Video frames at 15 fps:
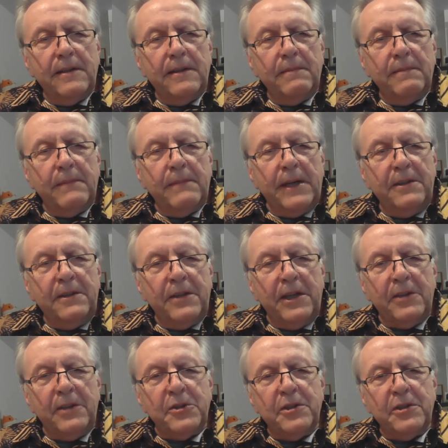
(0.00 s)
my
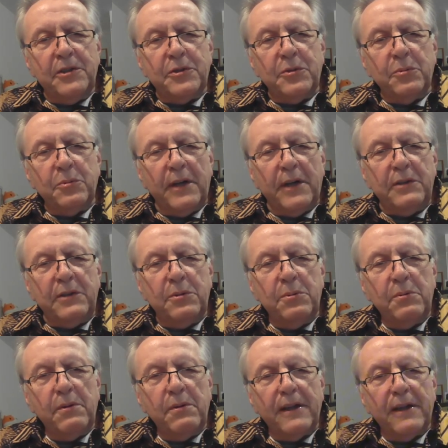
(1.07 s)
intention is to write
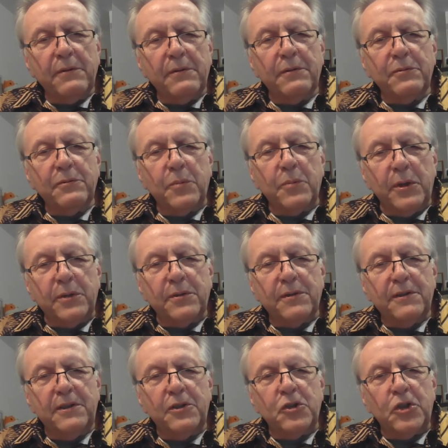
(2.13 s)
2,000 words
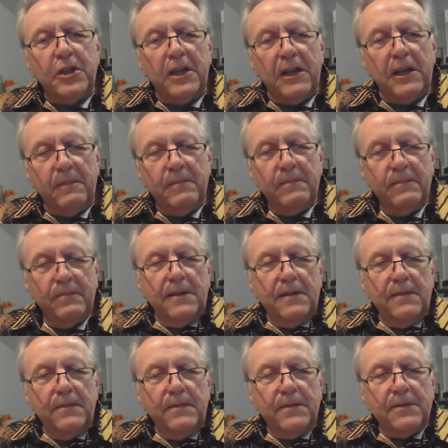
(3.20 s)
each day.
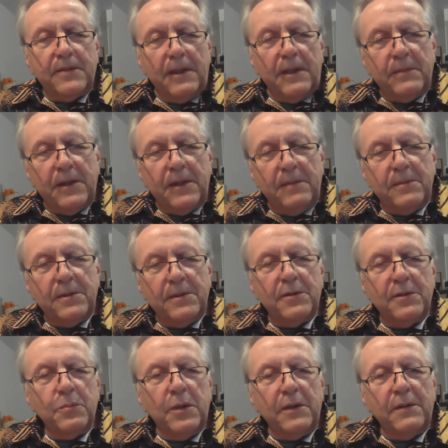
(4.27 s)
Sometimes
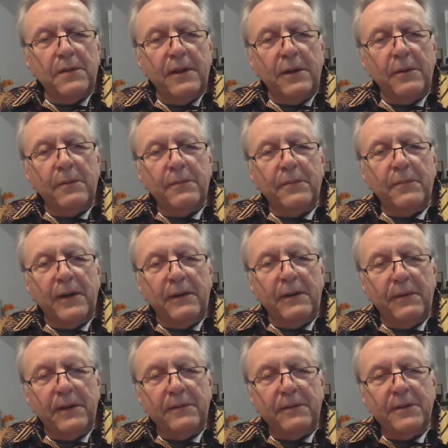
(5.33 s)
it's
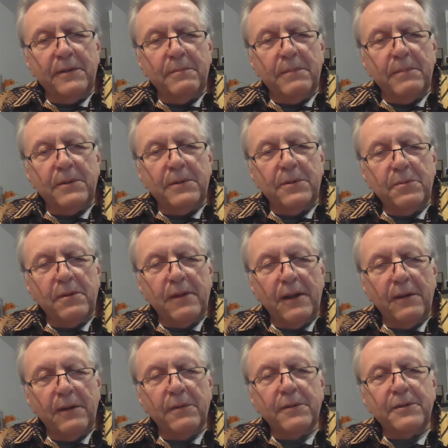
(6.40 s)
1,500, but
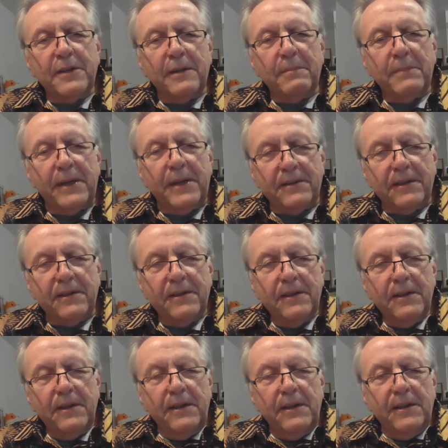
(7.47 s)
2,000 are better.
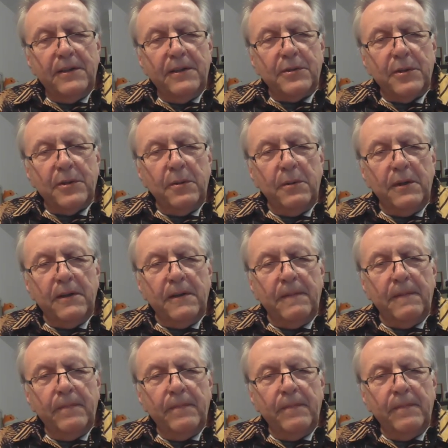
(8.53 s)
So